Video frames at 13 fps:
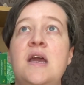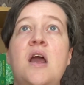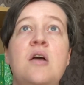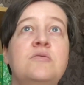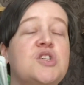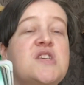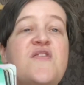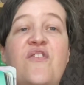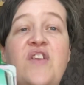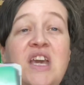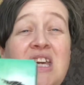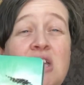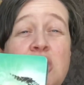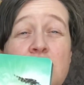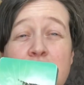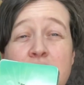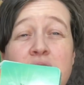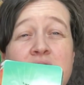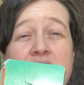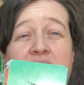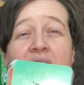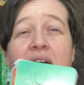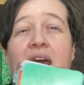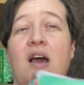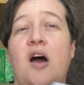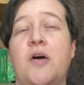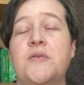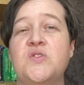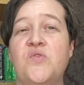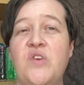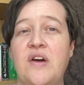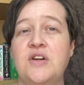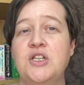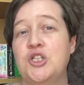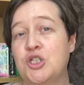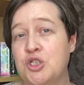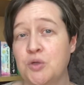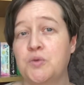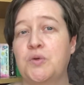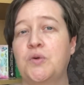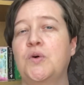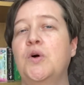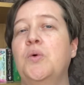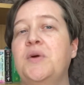just flicking through the deck, I was very sure